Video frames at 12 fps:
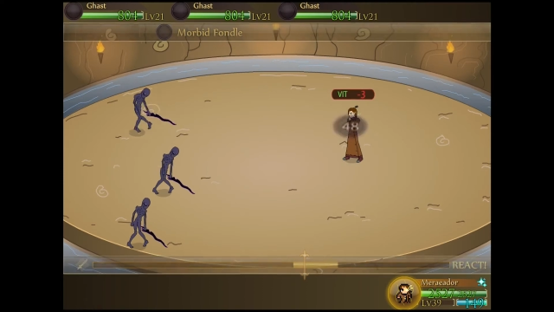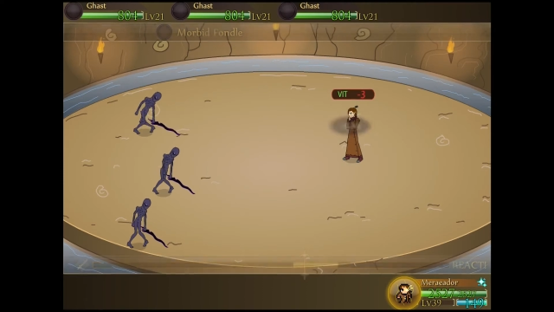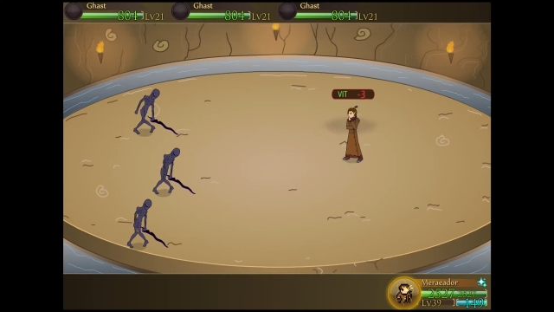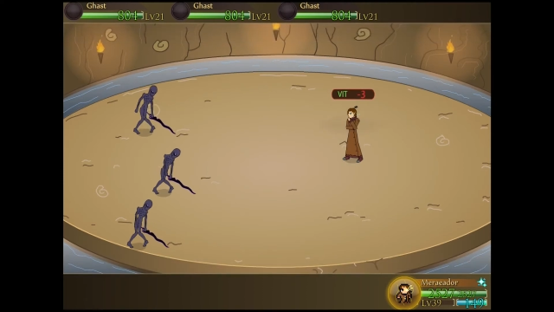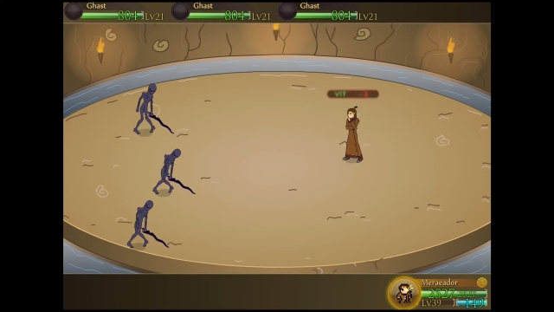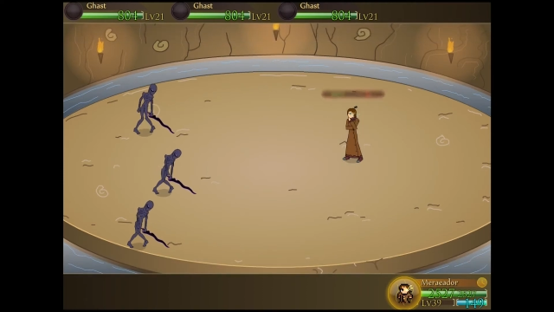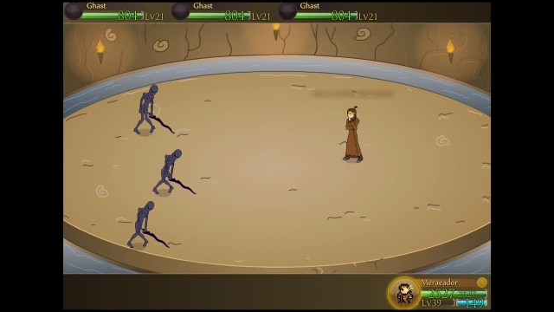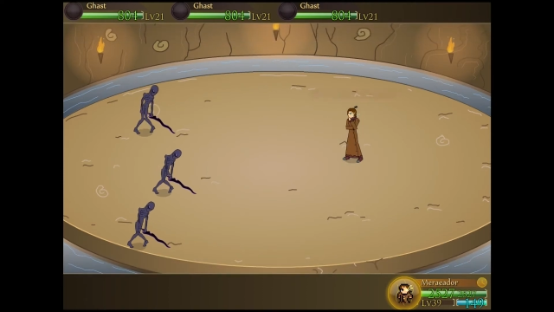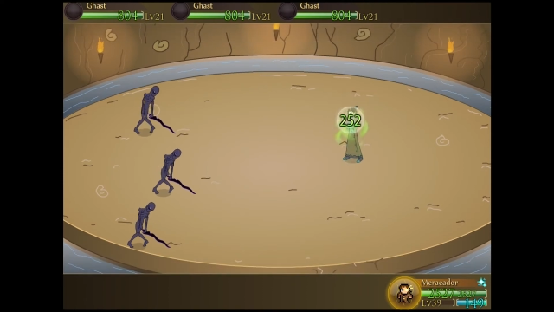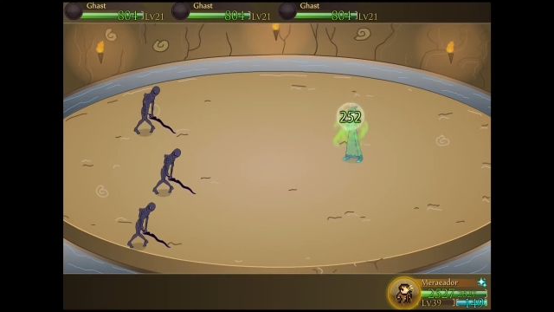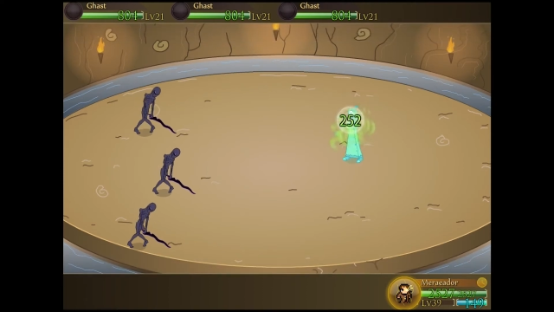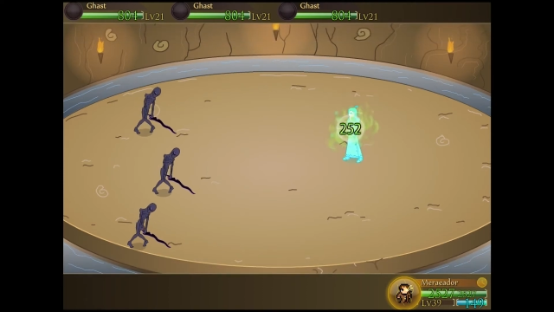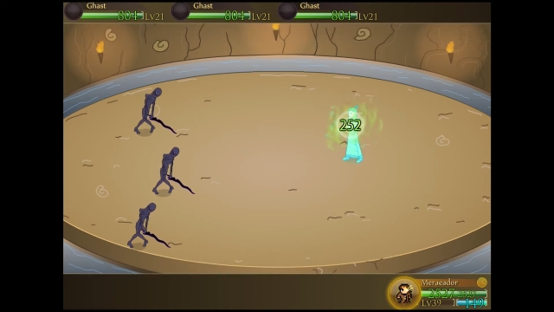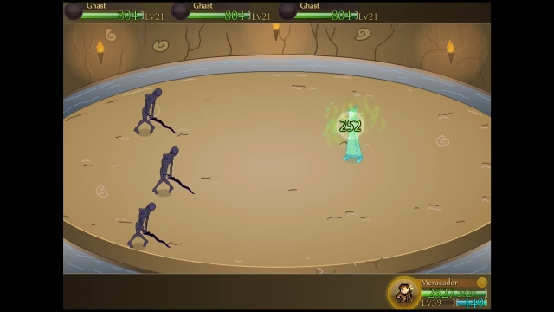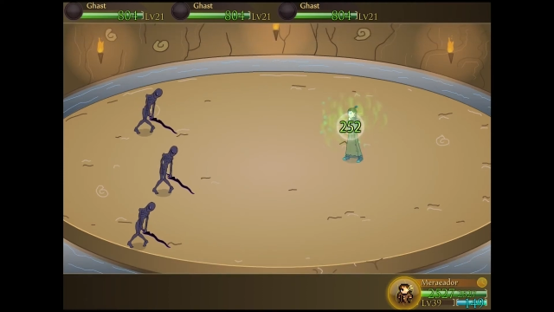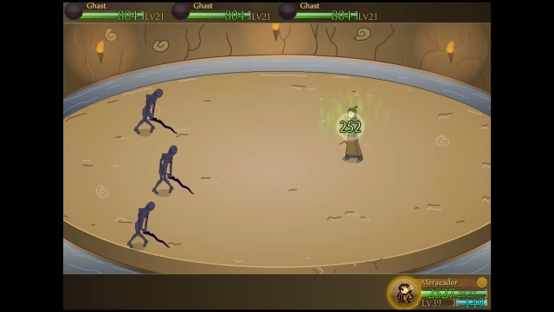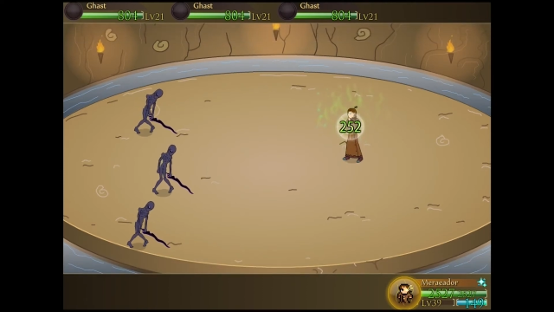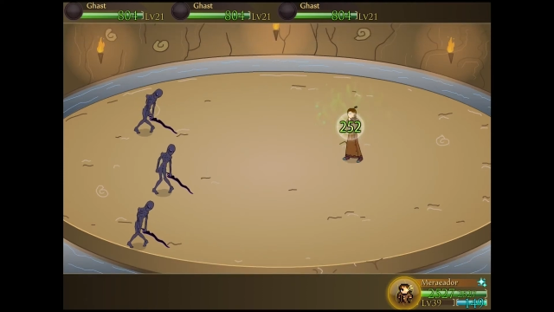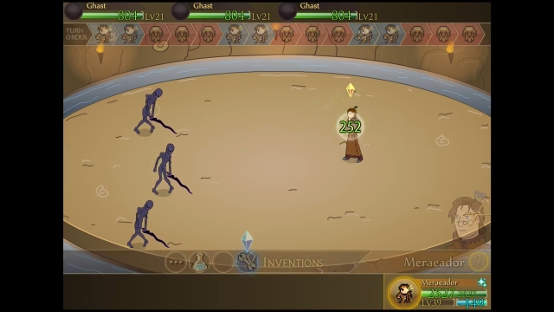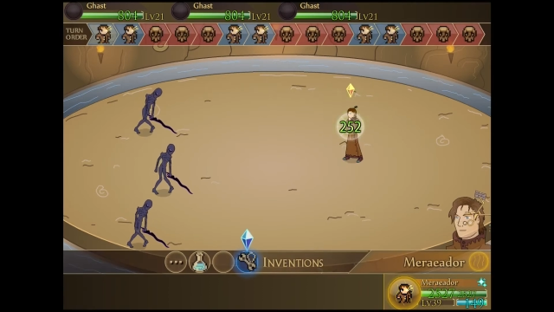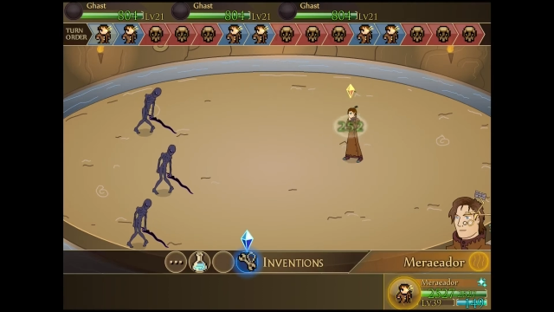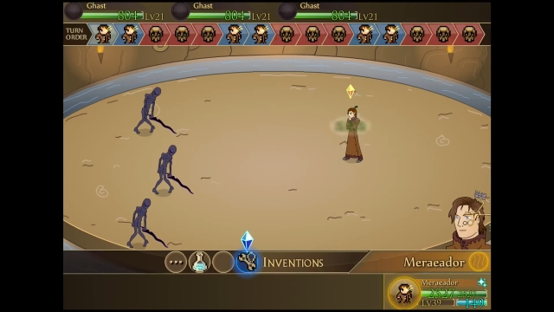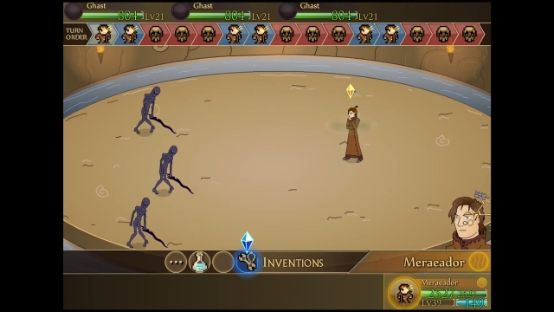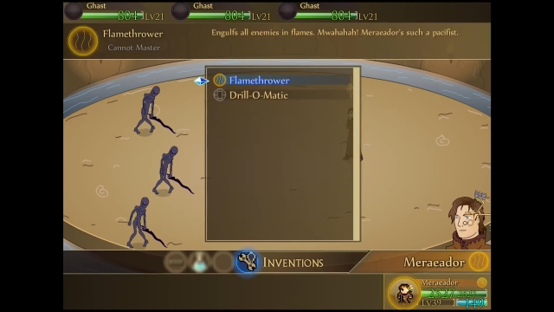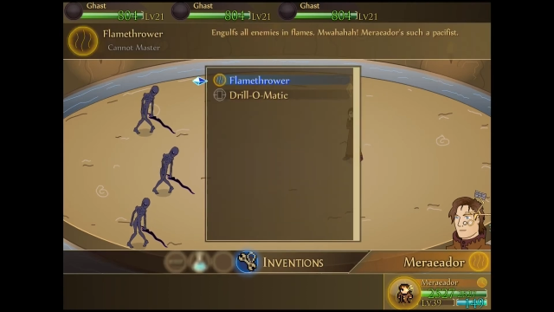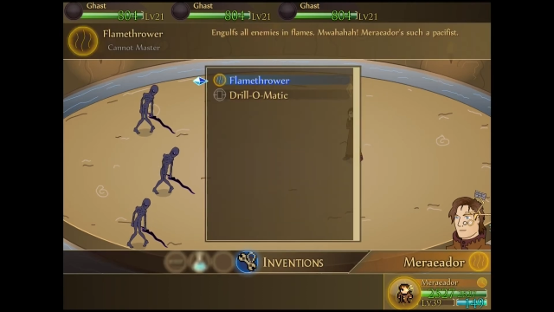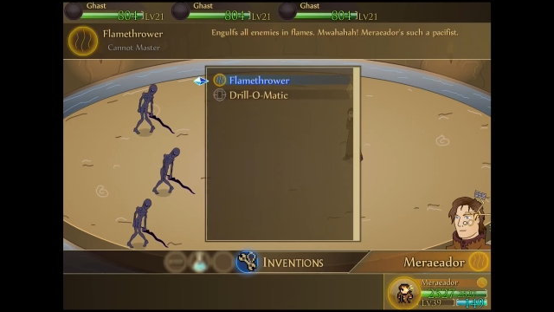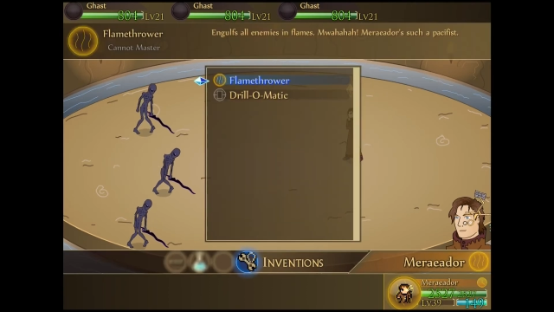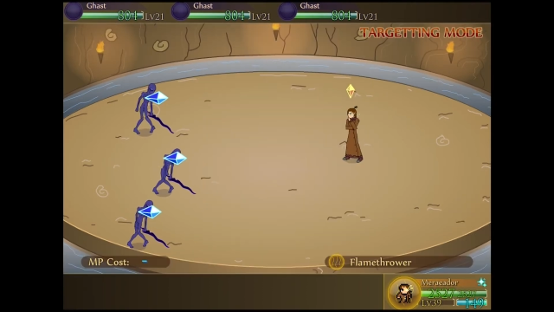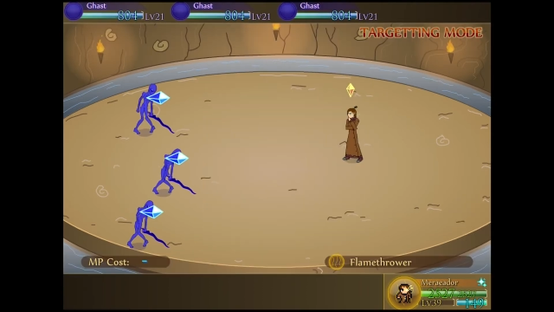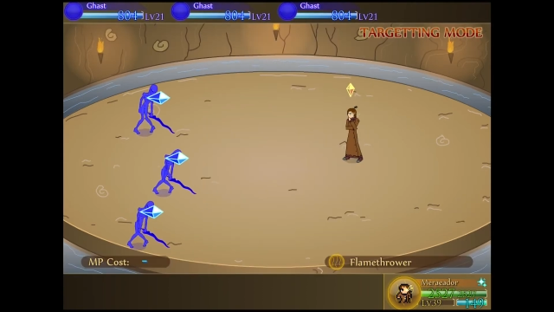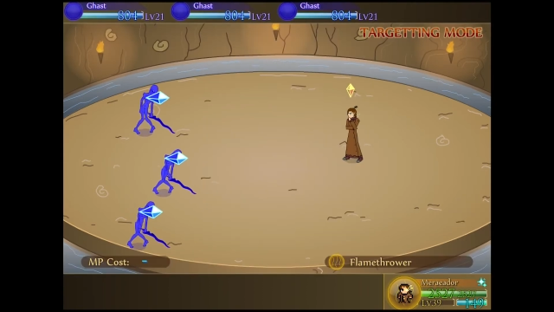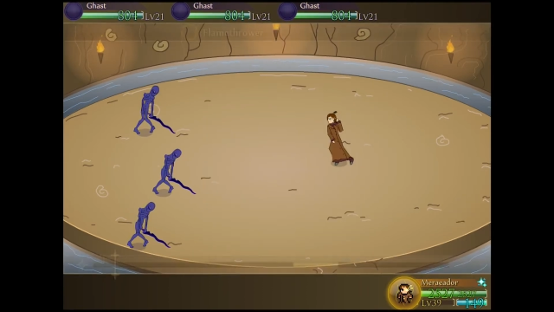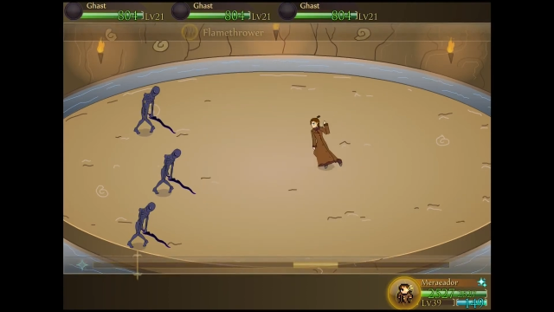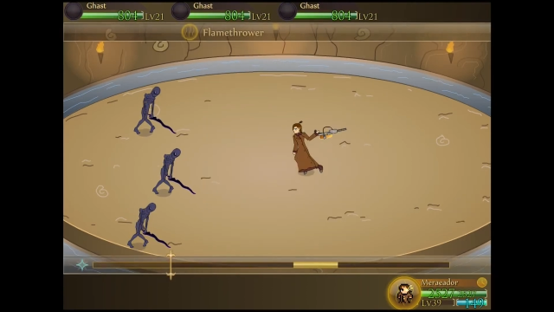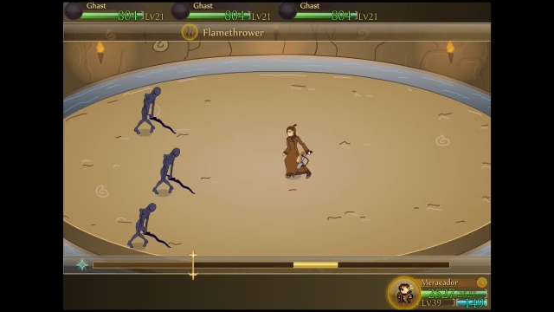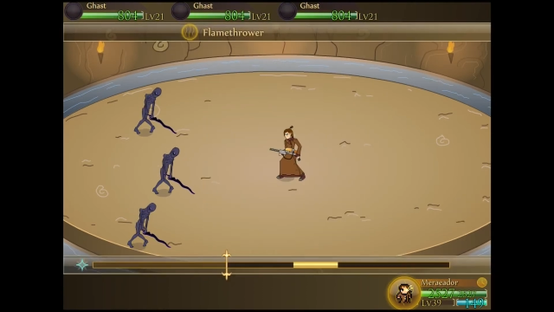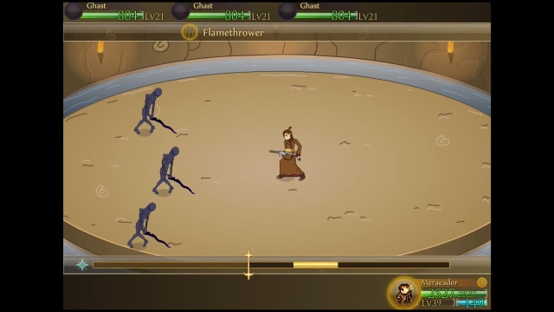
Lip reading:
(no speaker visible)